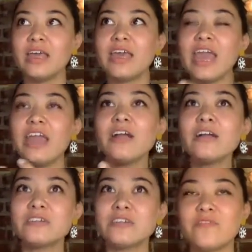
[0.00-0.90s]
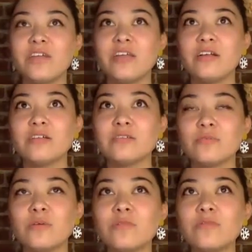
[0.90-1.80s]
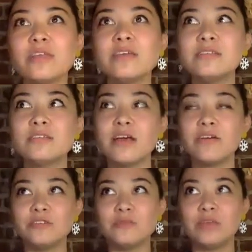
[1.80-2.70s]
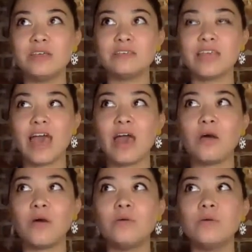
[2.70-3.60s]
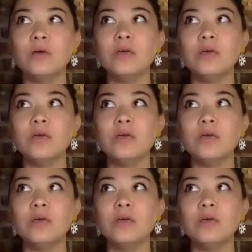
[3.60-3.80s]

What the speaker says: character figures, what really stood out to me is how